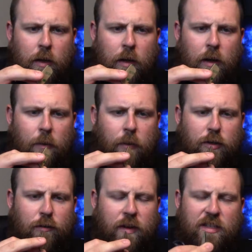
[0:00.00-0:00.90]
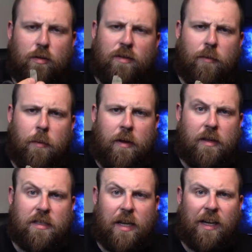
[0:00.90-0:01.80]
I'm not sure if that's used for maybe
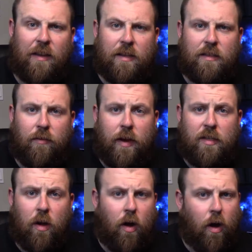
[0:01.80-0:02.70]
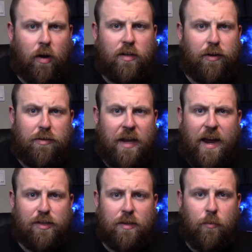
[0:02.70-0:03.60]
sticking this device onto your
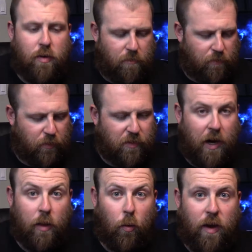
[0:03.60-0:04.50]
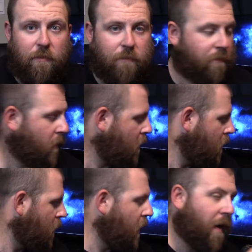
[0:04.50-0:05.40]
dash somewhere so it's out of the way,
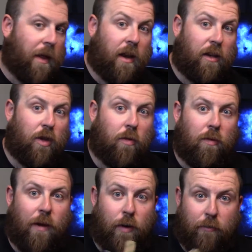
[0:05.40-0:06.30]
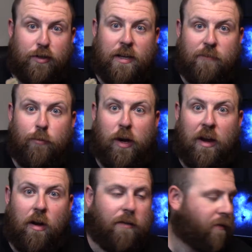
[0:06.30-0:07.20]
and then you never have a chance of breaking
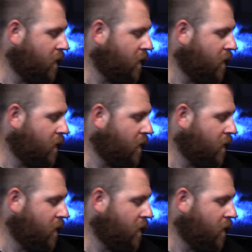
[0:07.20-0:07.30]
it off.